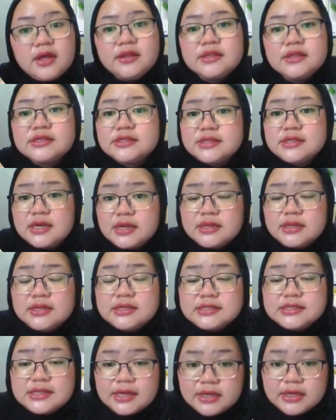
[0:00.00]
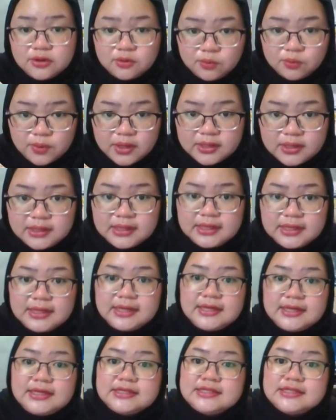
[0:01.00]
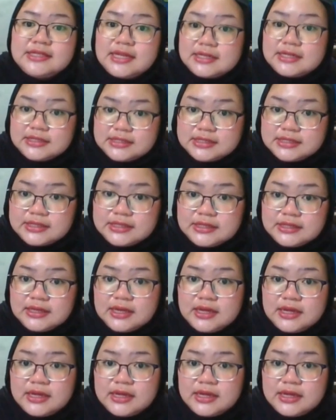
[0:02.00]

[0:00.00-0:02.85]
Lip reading: The second one is London.